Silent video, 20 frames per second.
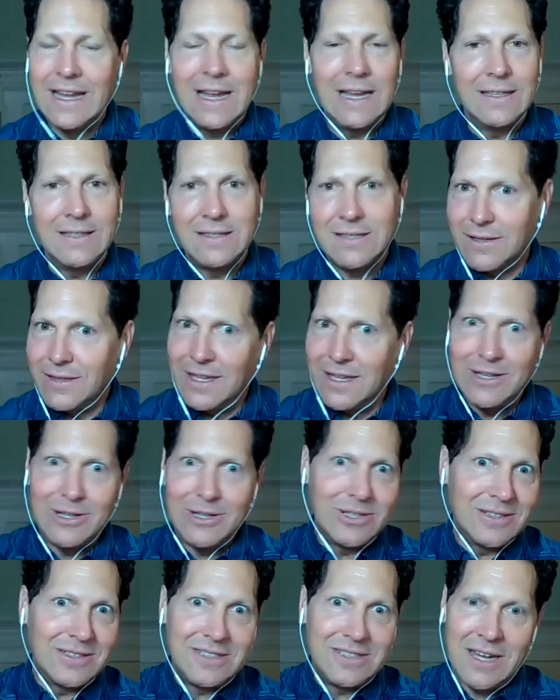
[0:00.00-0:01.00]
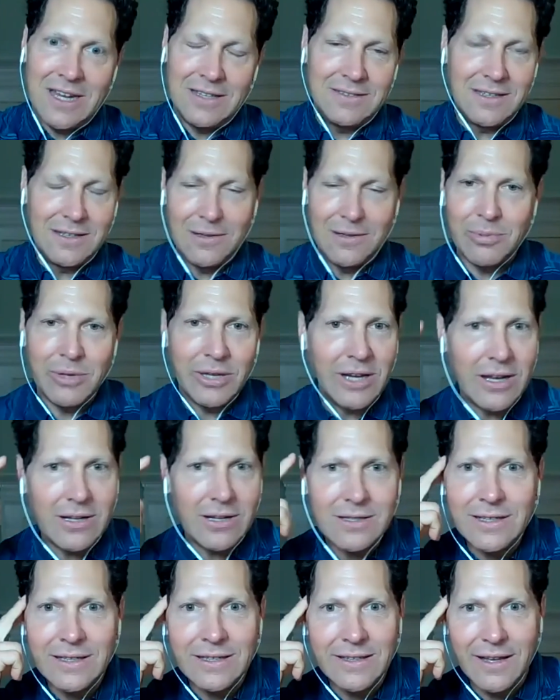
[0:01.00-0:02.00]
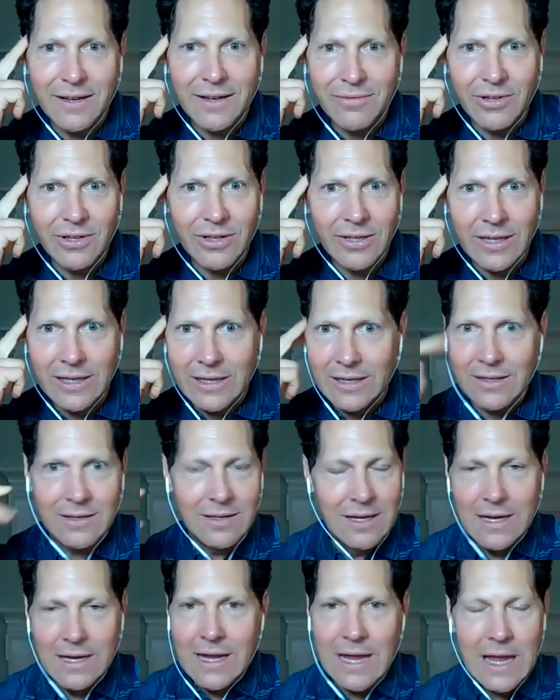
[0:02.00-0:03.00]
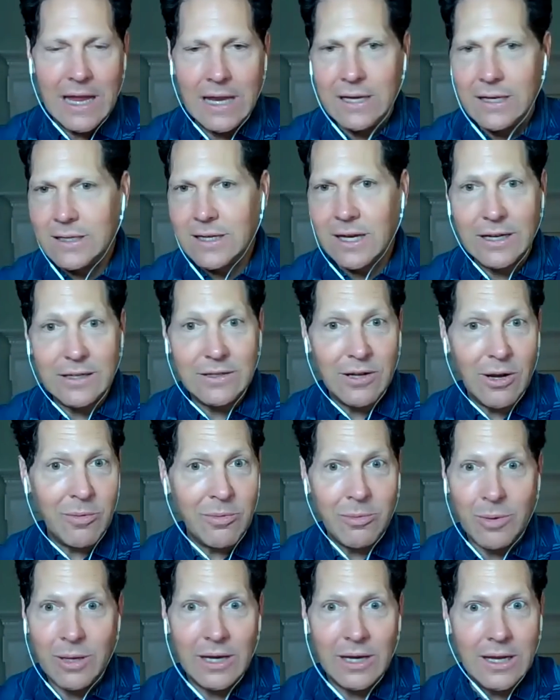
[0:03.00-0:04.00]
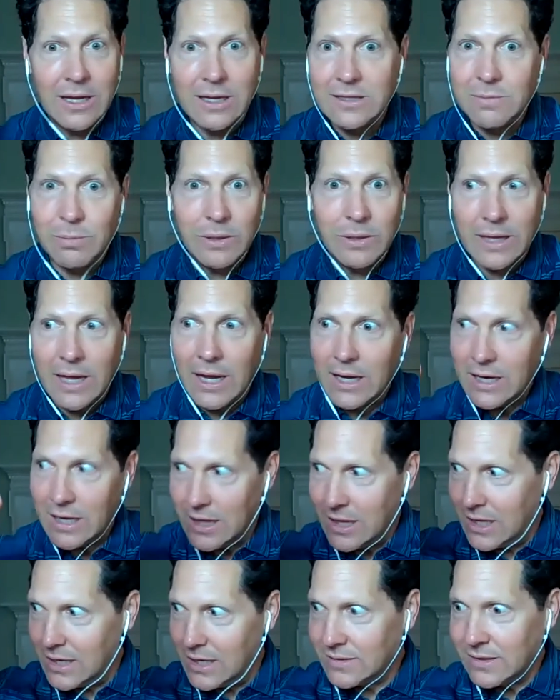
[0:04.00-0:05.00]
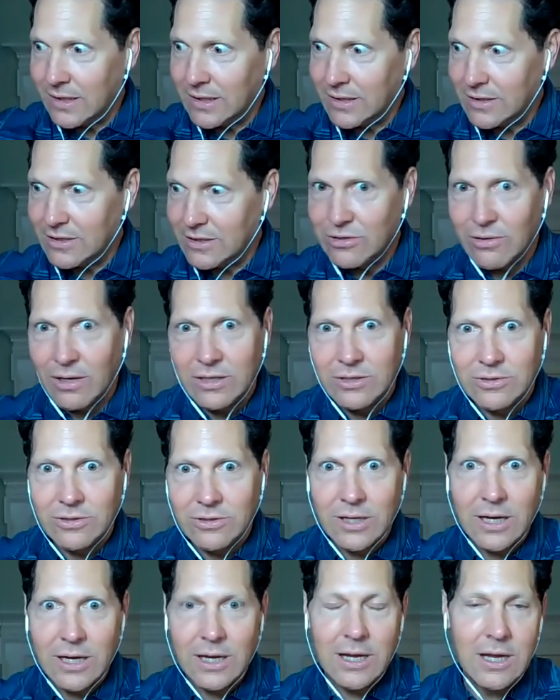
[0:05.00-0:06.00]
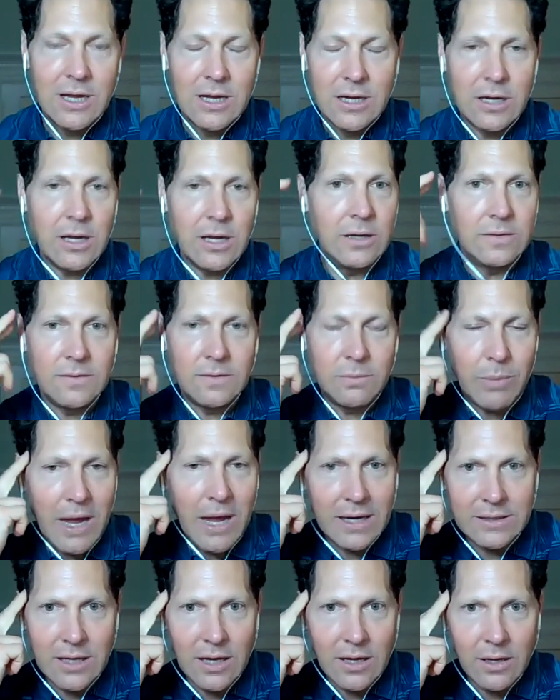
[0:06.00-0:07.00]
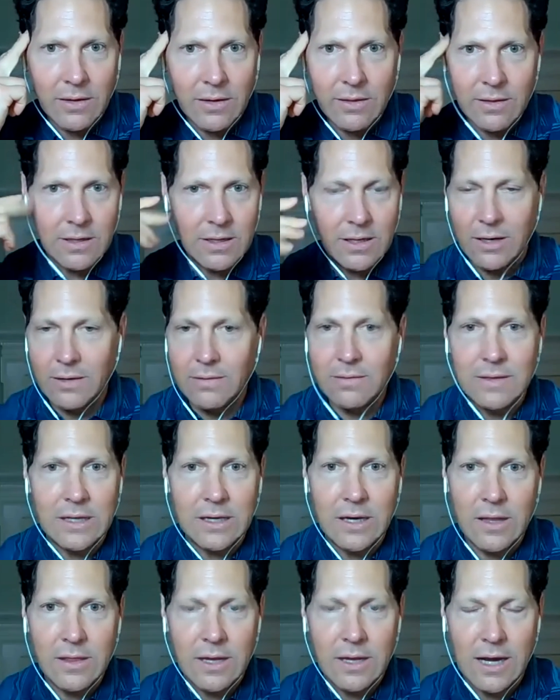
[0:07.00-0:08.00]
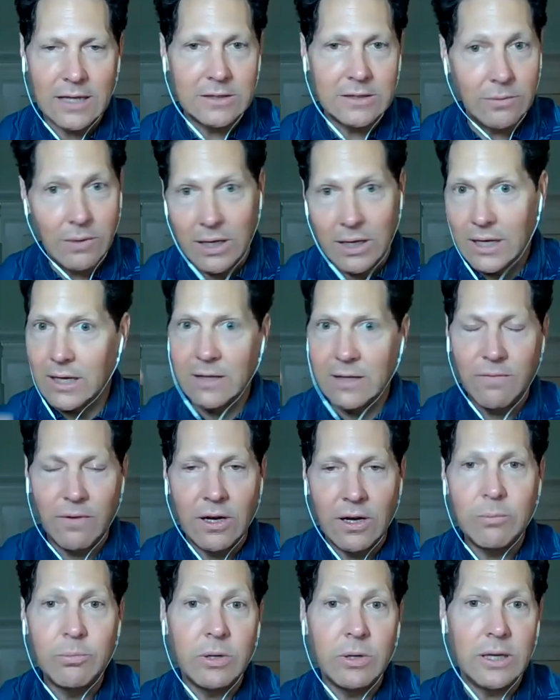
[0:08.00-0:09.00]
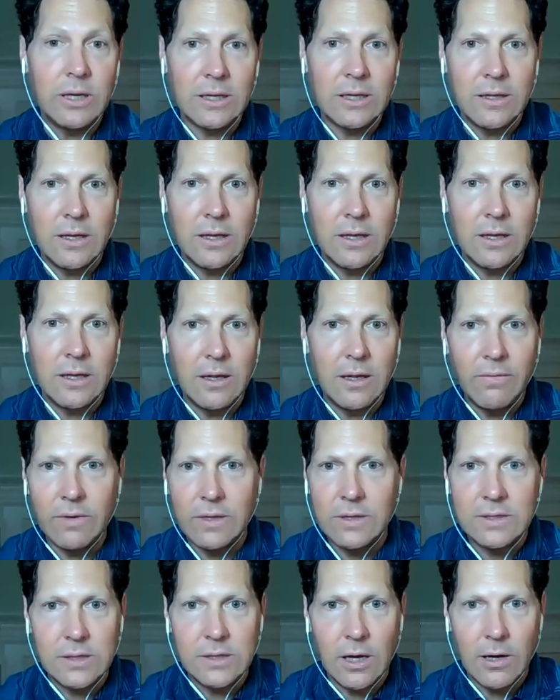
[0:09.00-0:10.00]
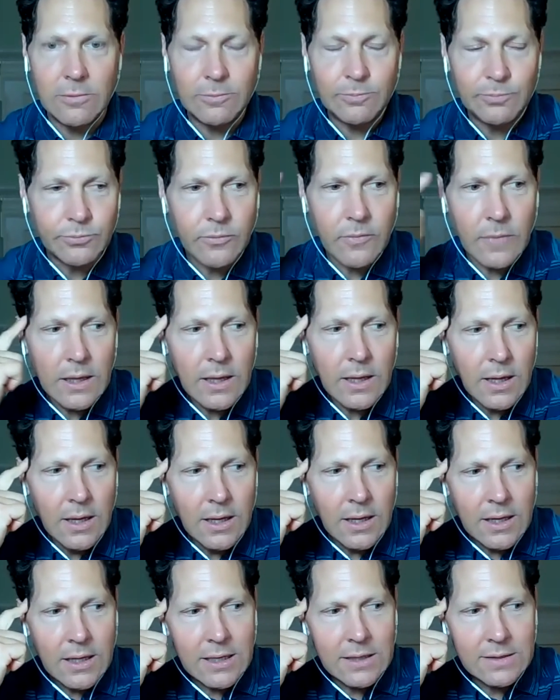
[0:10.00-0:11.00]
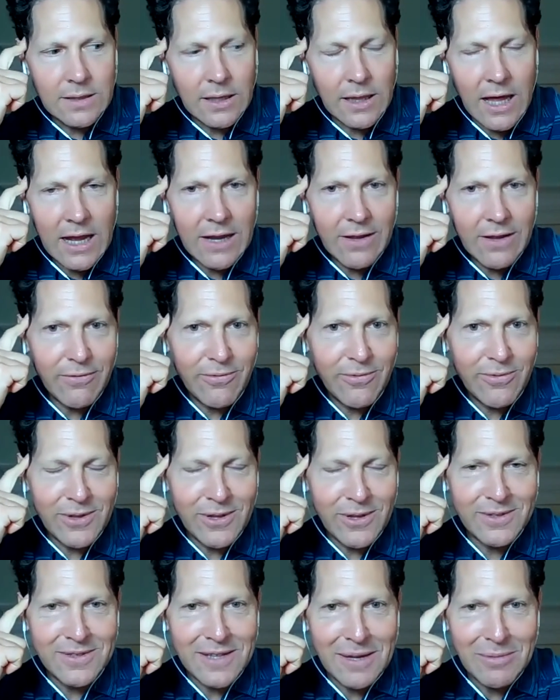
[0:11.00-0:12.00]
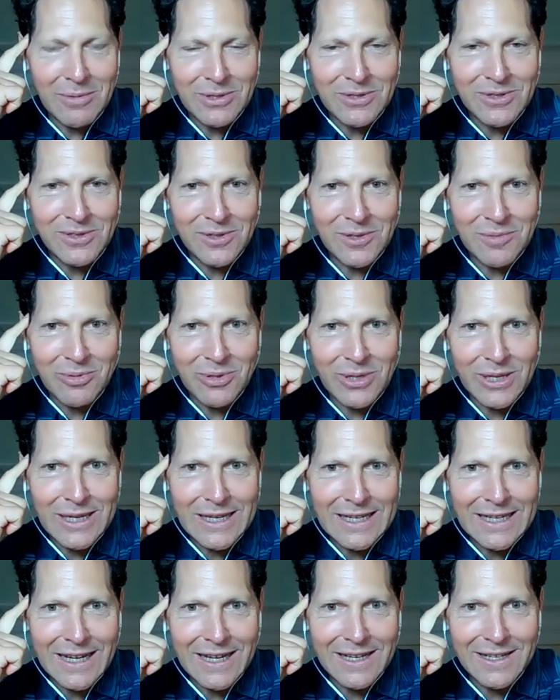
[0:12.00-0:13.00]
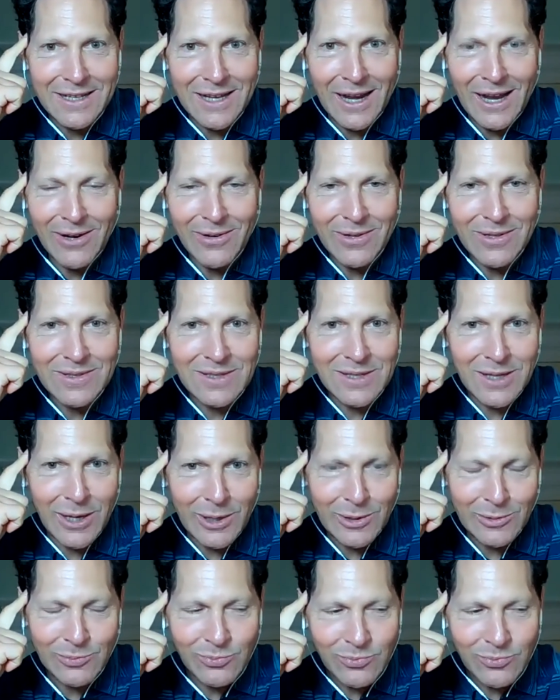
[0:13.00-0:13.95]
And so then you're just chasing your blood alcohol level and kind of dopamine hits, but like, and then it's like the drudgery goes back down on the next week, and it's very predictive. And so it's a lot of the same old soup reheated, and so